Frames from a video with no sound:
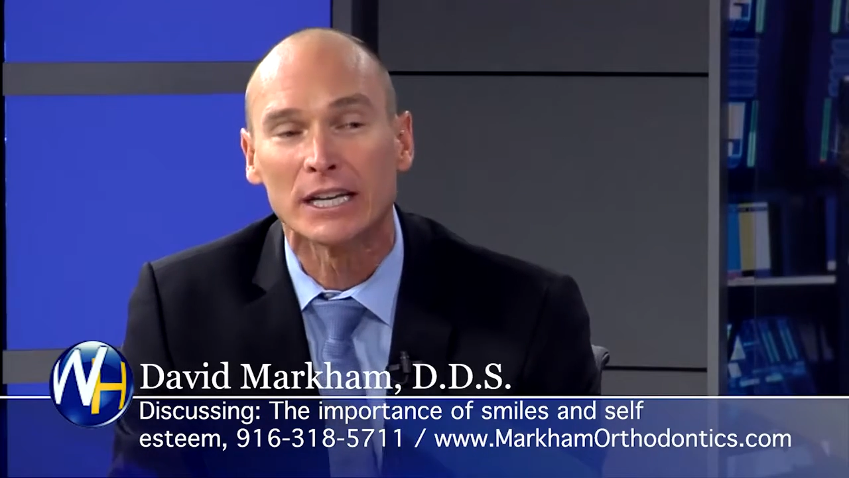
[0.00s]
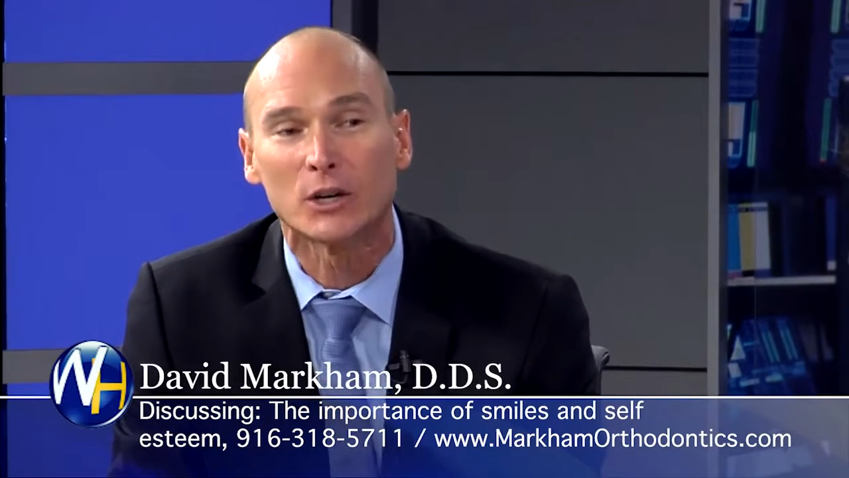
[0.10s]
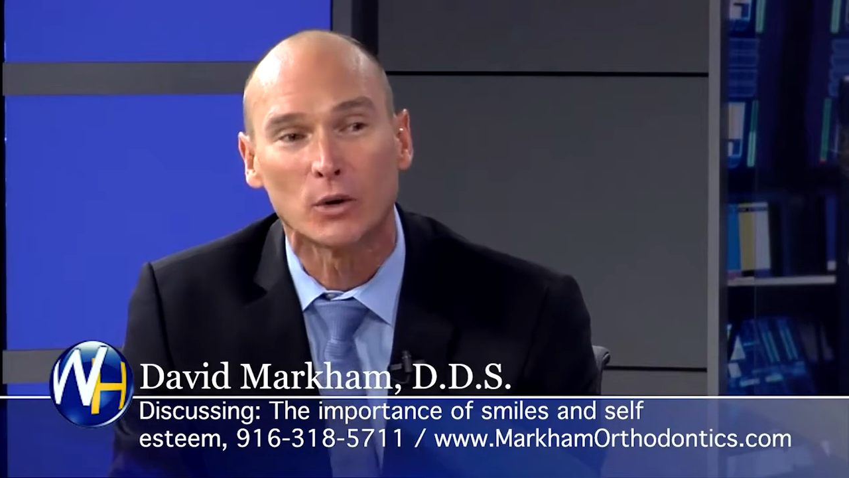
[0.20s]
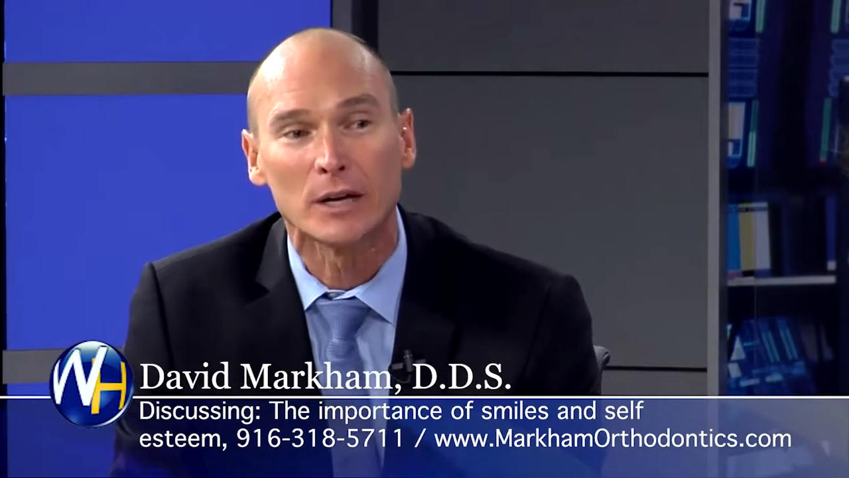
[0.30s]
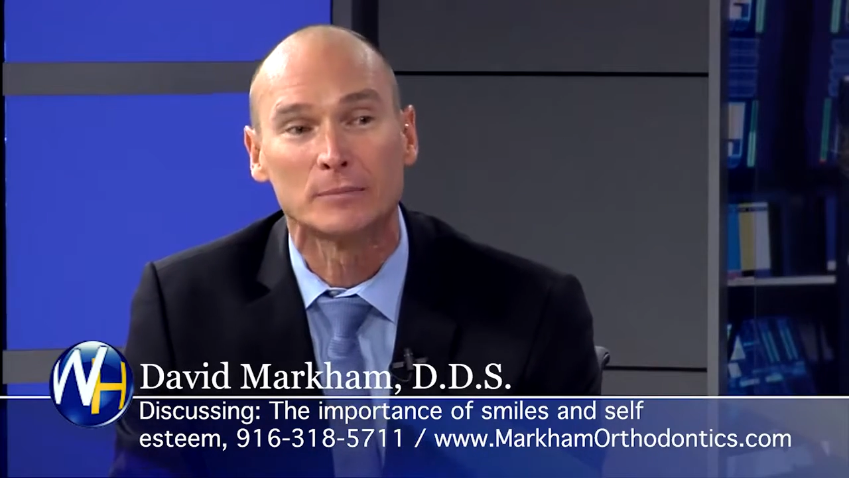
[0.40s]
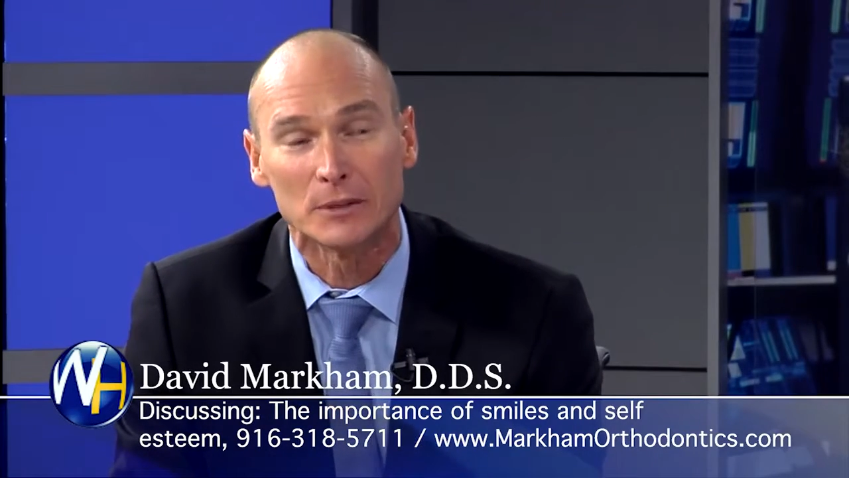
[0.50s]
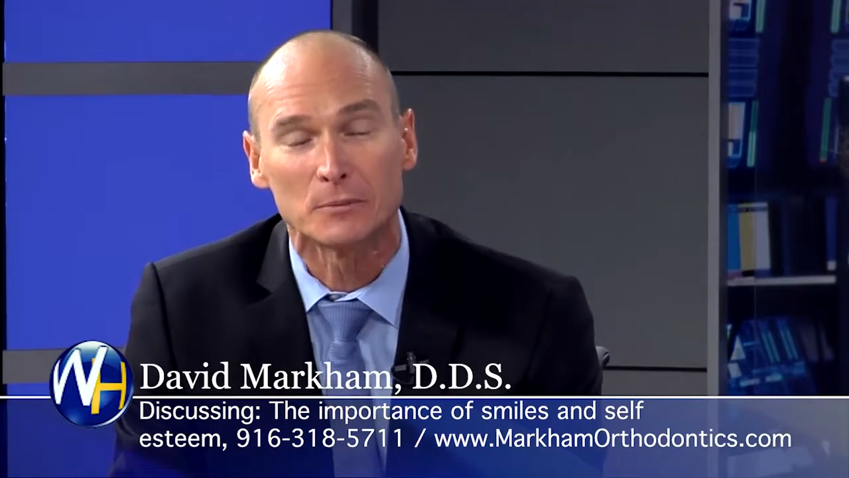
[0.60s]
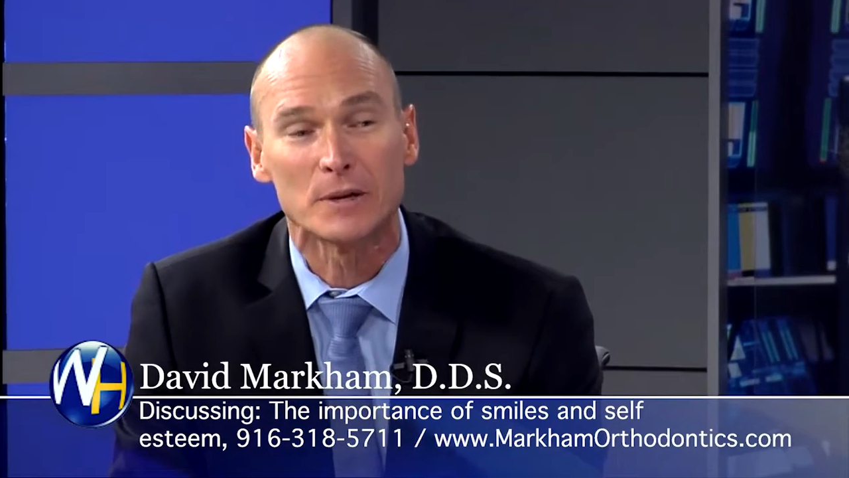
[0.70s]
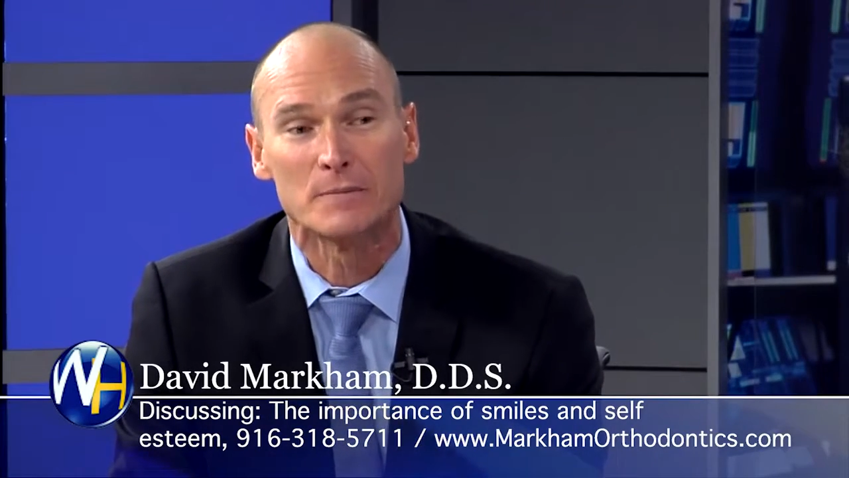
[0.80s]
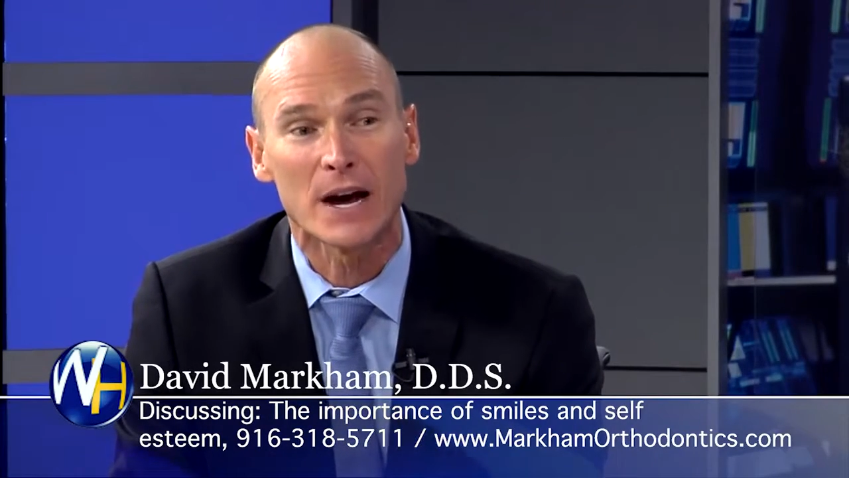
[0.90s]
equipped and
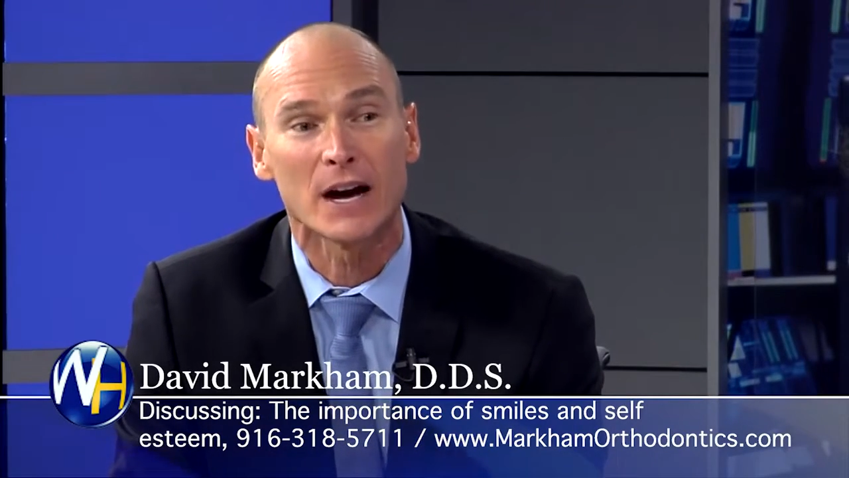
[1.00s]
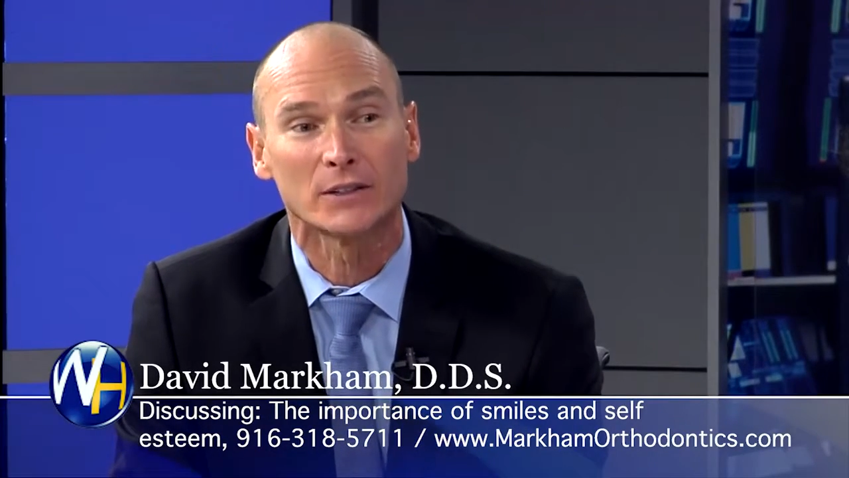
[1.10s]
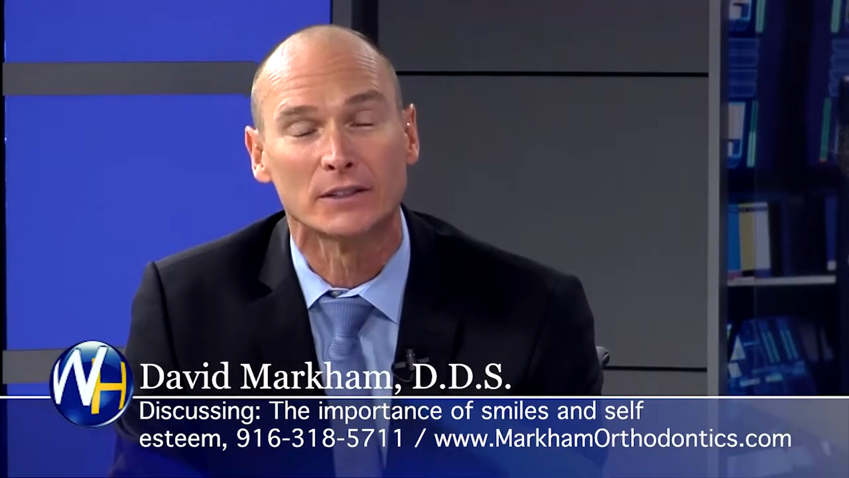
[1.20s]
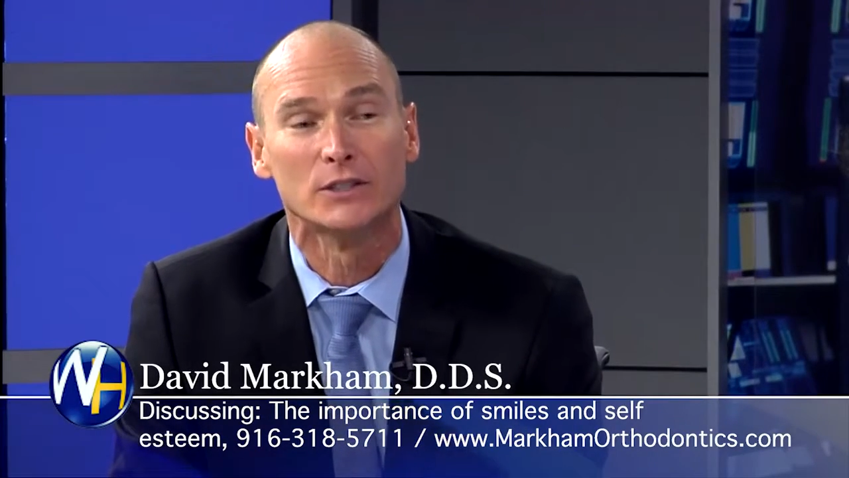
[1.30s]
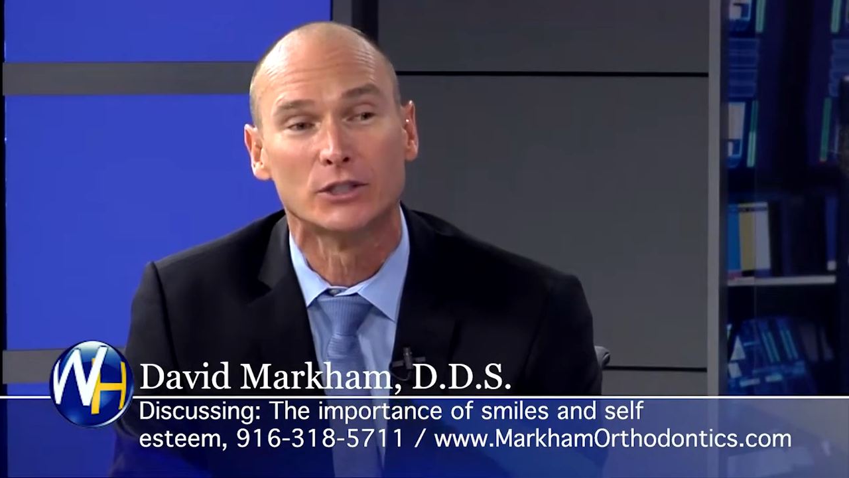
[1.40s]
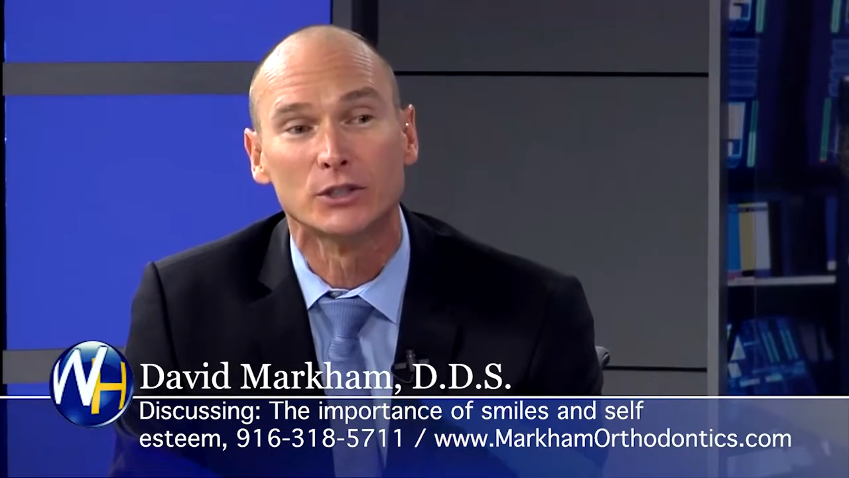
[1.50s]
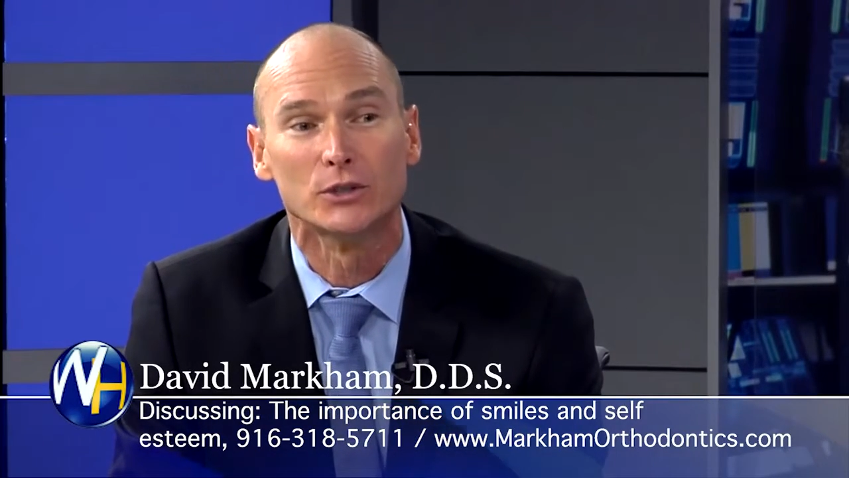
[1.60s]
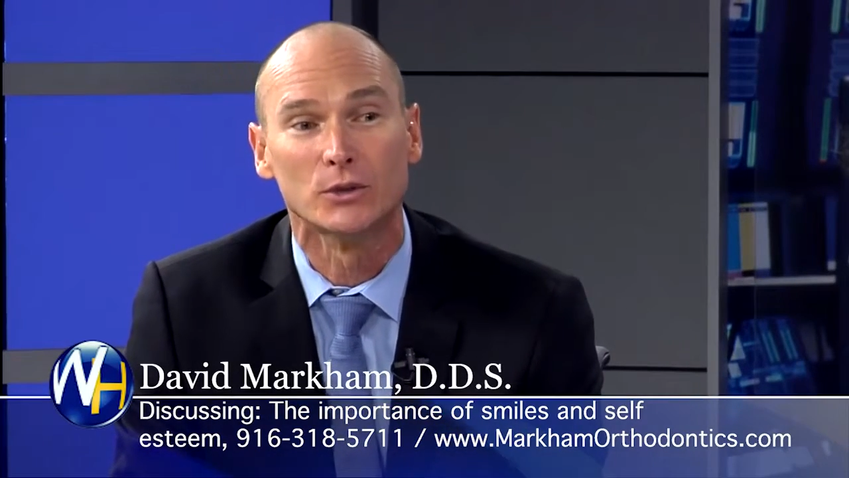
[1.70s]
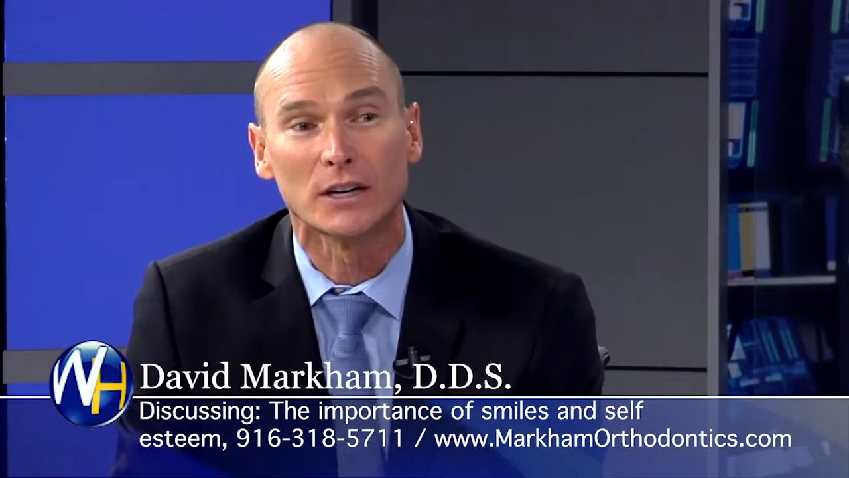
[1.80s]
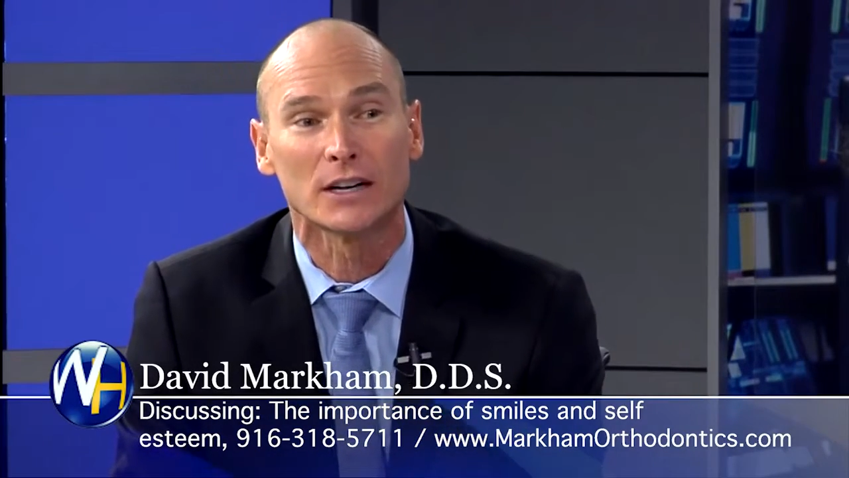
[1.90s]
prepared
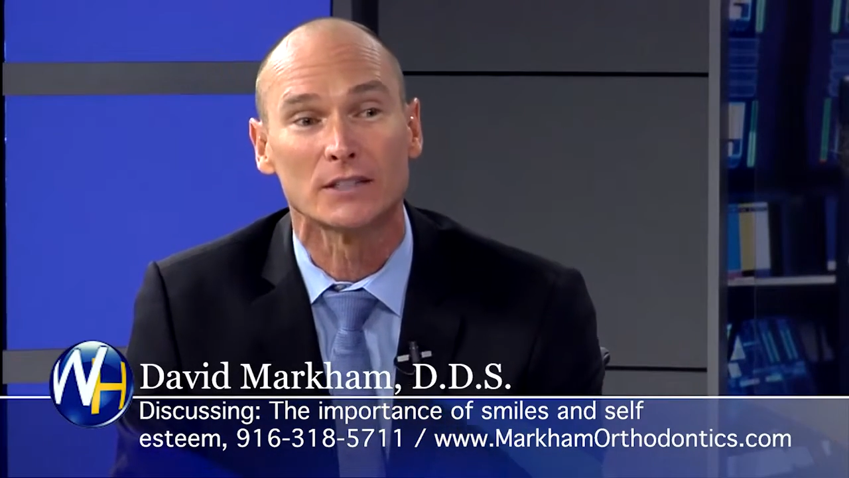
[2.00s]
to